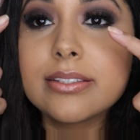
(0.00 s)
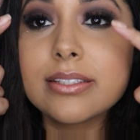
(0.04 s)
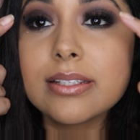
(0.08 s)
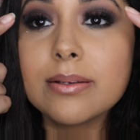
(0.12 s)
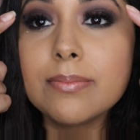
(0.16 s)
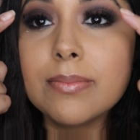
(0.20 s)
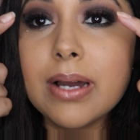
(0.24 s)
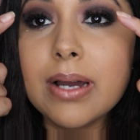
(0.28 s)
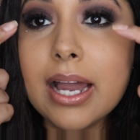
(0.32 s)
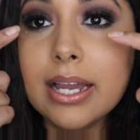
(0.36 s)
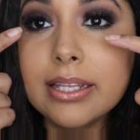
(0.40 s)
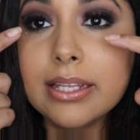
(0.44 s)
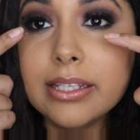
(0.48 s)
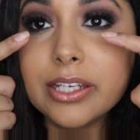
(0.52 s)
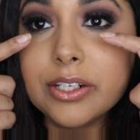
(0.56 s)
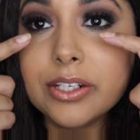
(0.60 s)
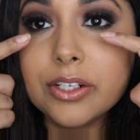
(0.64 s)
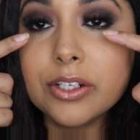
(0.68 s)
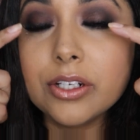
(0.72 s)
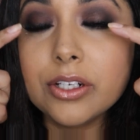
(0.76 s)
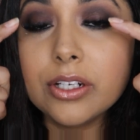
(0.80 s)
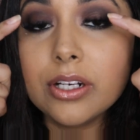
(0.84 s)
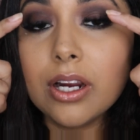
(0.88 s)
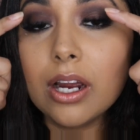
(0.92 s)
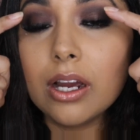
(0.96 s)
some
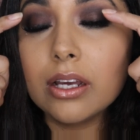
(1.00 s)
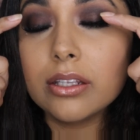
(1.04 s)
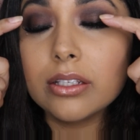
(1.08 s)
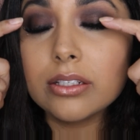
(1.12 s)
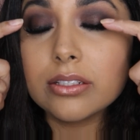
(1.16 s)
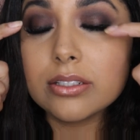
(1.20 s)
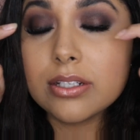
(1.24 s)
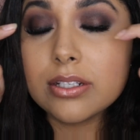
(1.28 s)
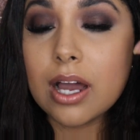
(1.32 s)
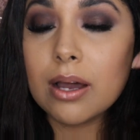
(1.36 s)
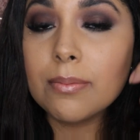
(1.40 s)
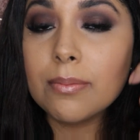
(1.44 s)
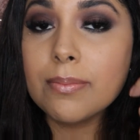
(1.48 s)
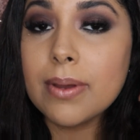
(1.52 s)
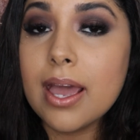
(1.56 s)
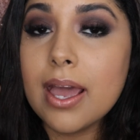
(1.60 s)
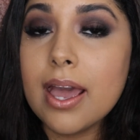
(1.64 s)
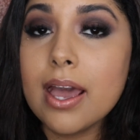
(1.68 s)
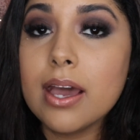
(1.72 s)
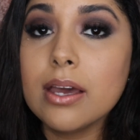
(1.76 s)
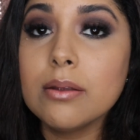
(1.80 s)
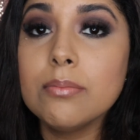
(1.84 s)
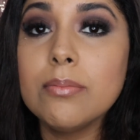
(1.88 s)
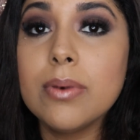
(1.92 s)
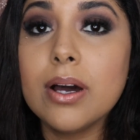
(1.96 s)
eyeliner on the top
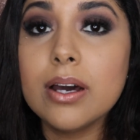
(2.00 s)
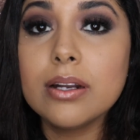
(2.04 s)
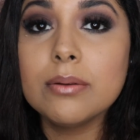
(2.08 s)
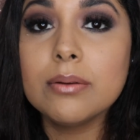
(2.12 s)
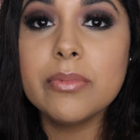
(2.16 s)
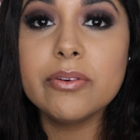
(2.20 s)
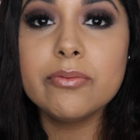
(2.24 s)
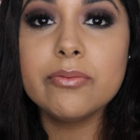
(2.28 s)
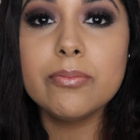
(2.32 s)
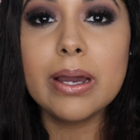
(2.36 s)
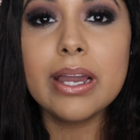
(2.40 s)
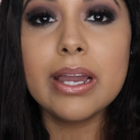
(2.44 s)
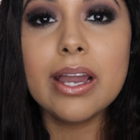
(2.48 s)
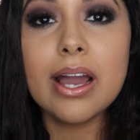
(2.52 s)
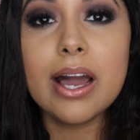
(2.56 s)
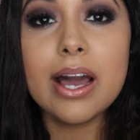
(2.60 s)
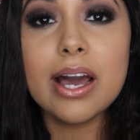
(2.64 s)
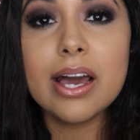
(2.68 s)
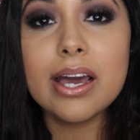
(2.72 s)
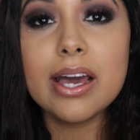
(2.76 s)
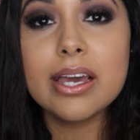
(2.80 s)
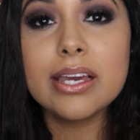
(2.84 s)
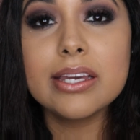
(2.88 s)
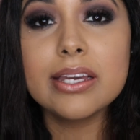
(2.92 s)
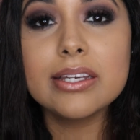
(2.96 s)
and bottom of my
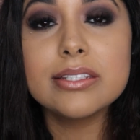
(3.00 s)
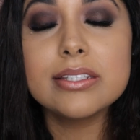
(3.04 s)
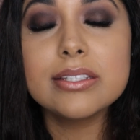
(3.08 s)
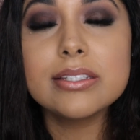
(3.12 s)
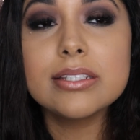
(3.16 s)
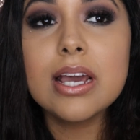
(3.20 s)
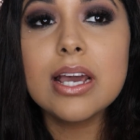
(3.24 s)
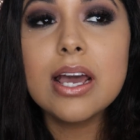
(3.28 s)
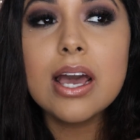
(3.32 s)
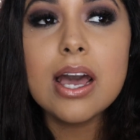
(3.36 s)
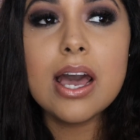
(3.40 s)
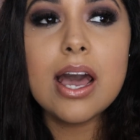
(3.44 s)
eyes,